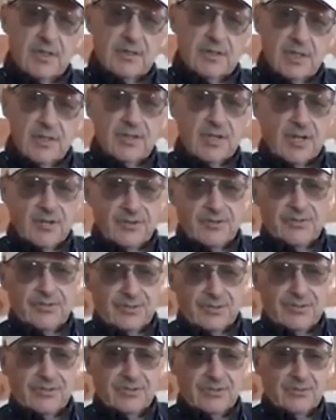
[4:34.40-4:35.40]
Qishan
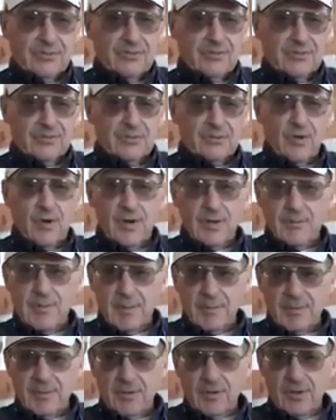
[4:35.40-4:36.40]
disease. It was a
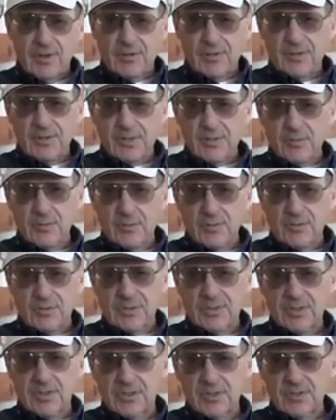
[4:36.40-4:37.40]
cardiomyopathy heart disease where
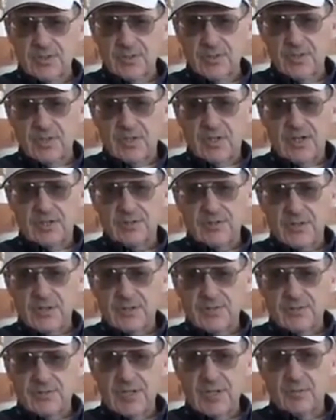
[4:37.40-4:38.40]
the kids under the
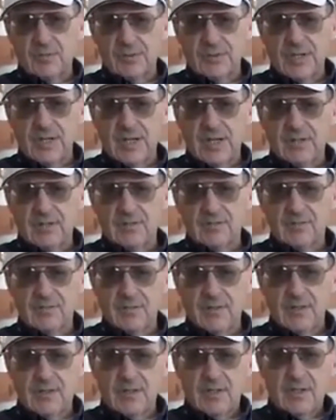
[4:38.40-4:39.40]
age of 10 would die
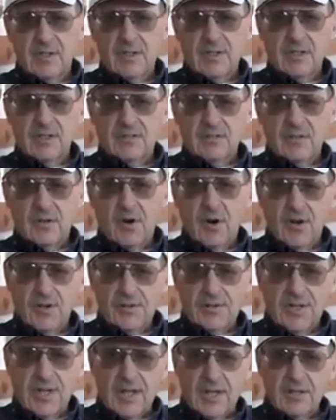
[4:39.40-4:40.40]
of a heart
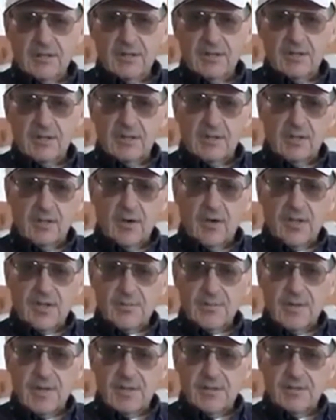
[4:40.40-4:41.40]
attack
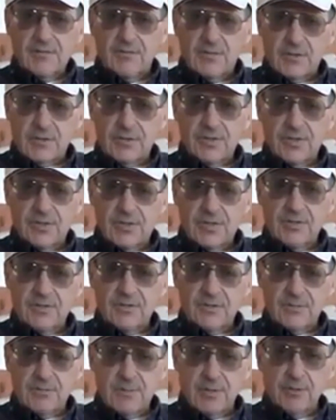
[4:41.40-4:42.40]
caused by a deficiency of
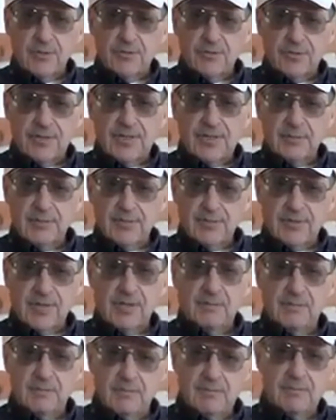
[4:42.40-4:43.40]
this mineral selenium, the
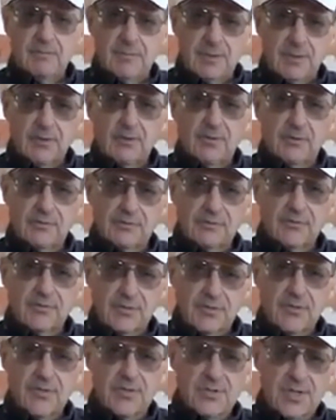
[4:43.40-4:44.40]
same mineral
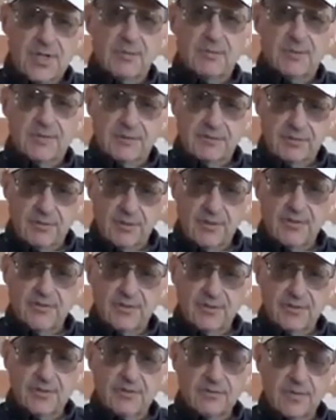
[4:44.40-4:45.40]
deficiency I believe
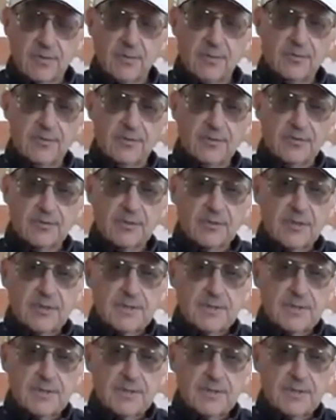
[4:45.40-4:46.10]
caused cystic fibrosis.